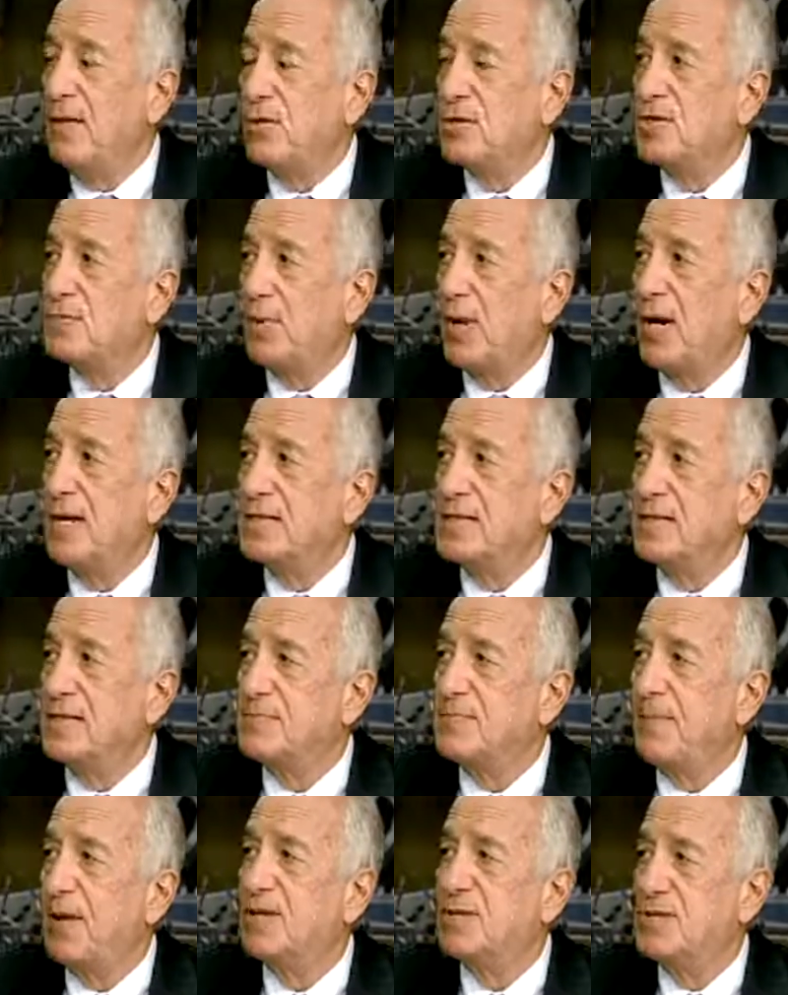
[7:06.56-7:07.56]
those
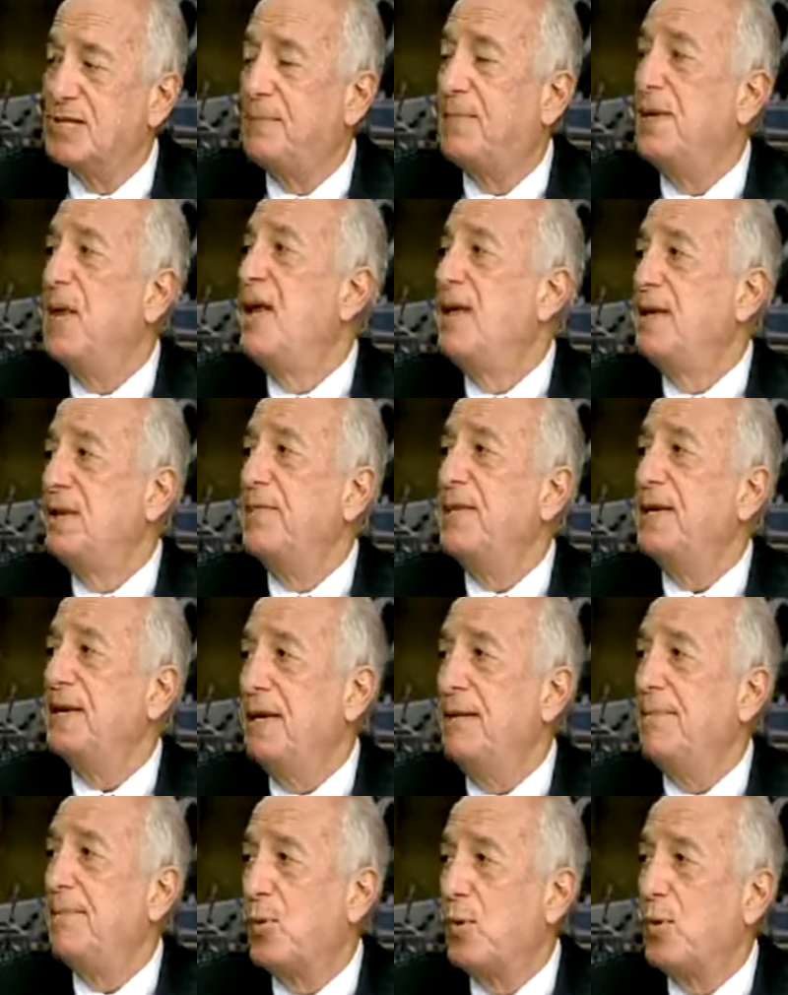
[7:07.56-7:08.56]
prices because the, the
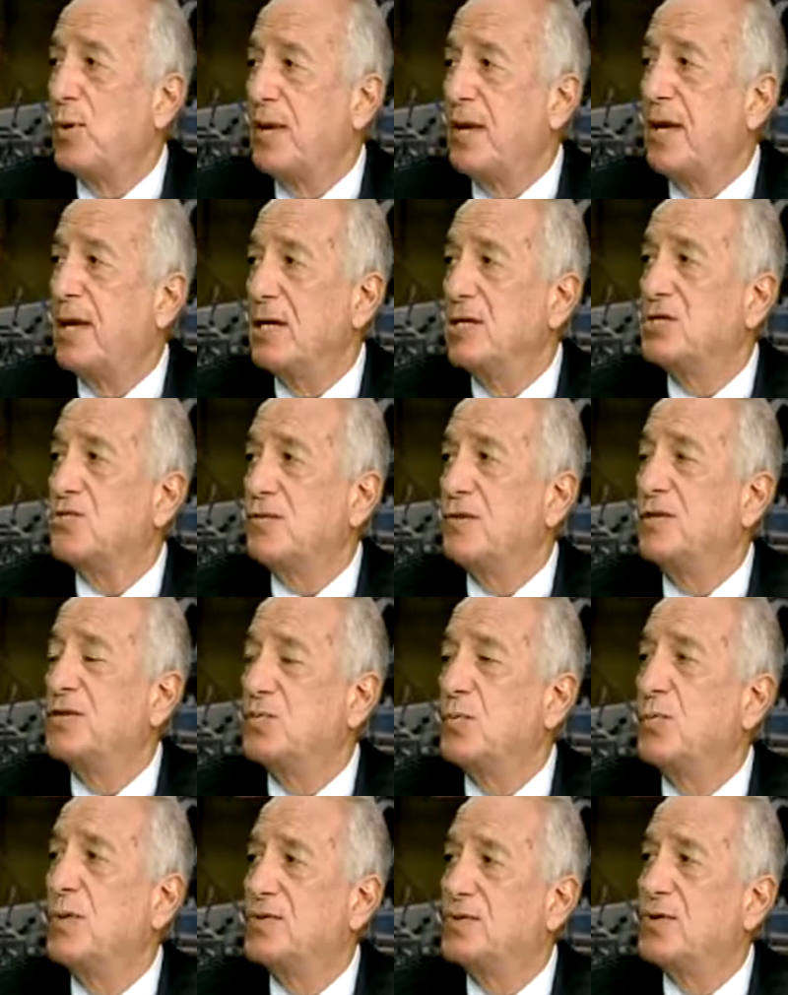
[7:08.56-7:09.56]
big importing
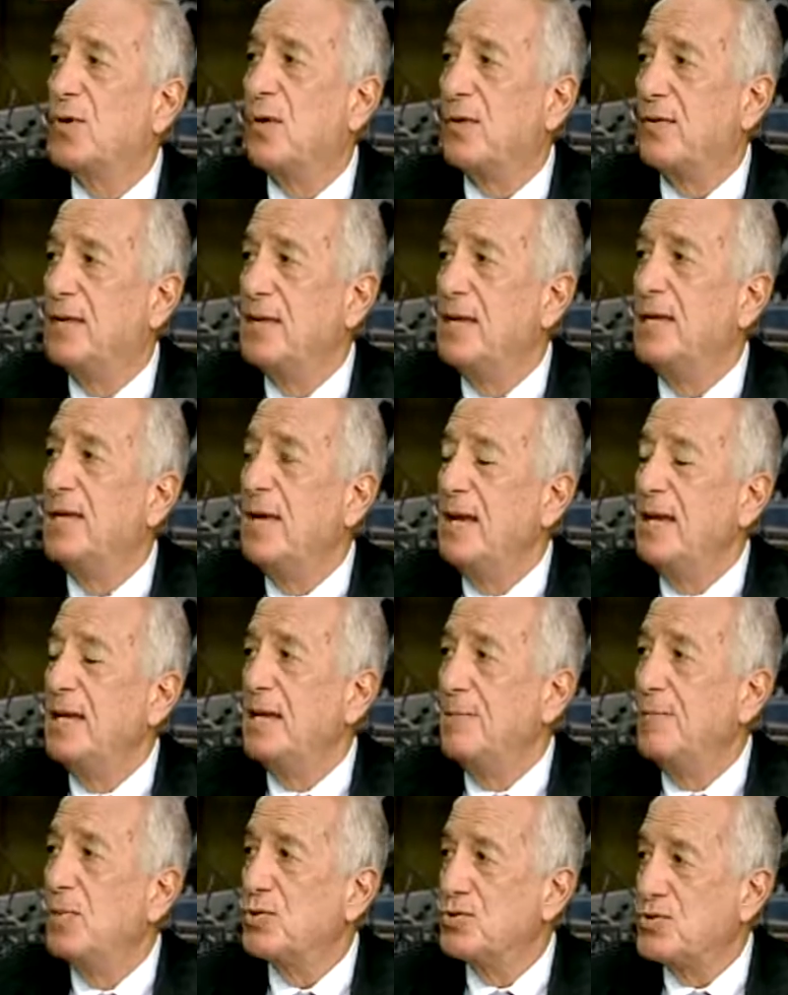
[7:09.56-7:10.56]
countries, which are the
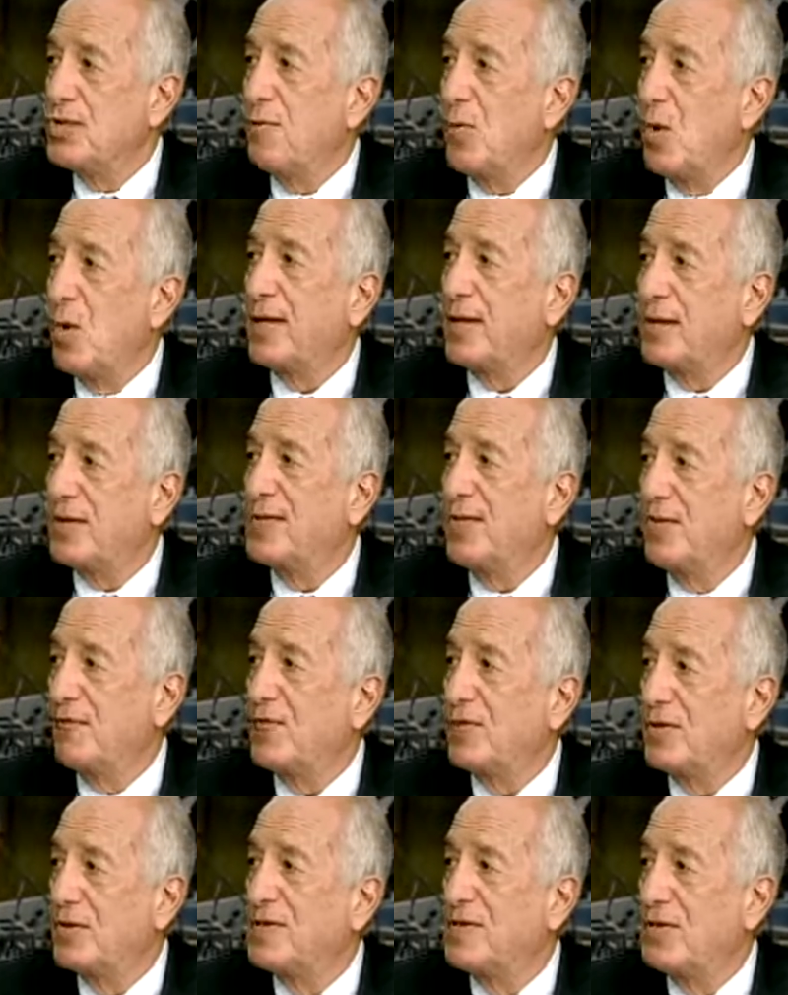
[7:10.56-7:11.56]
emerging market and the
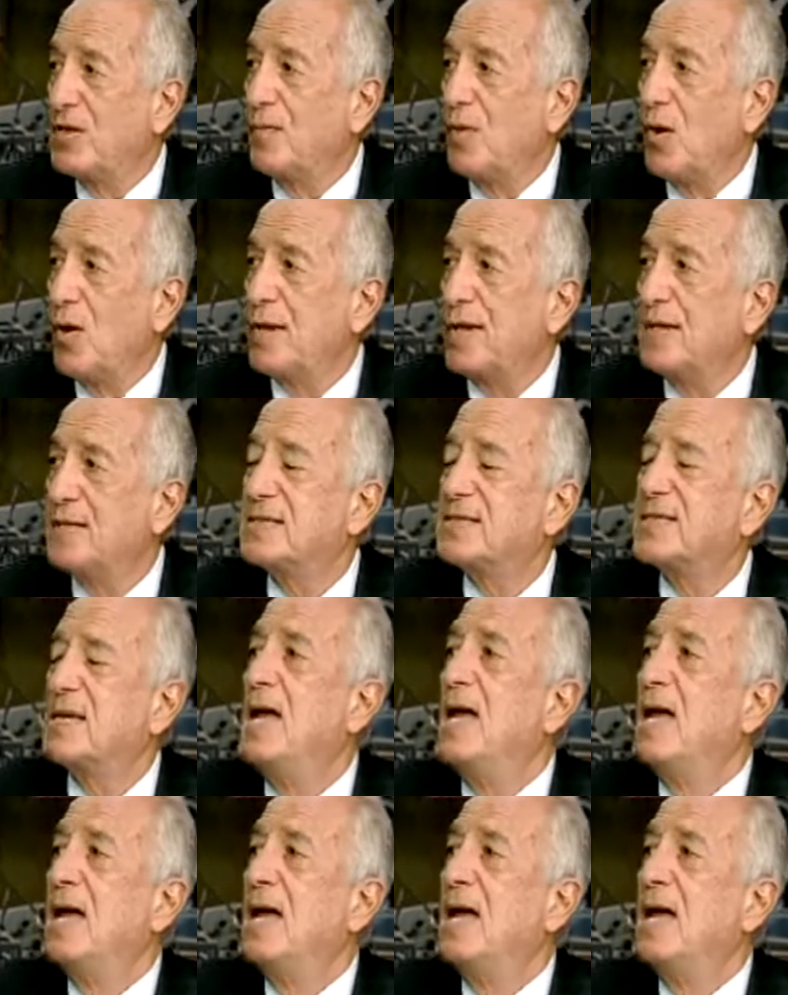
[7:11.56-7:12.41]
frontier markets,